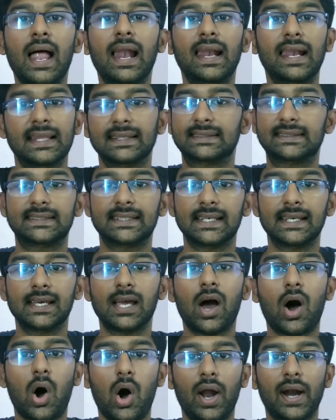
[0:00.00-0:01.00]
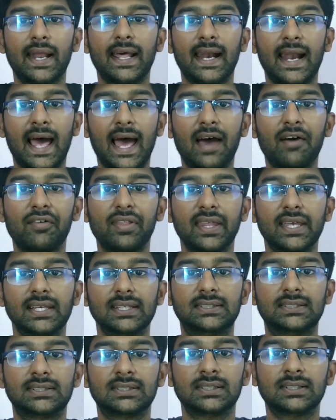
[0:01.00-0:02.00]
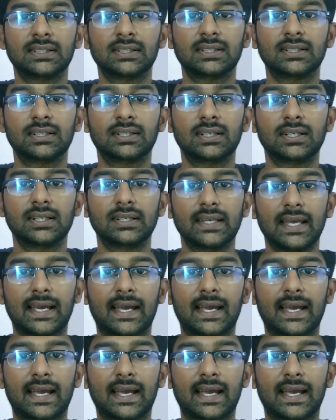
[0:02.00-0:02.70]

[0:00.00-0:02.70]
Let's say on an average, a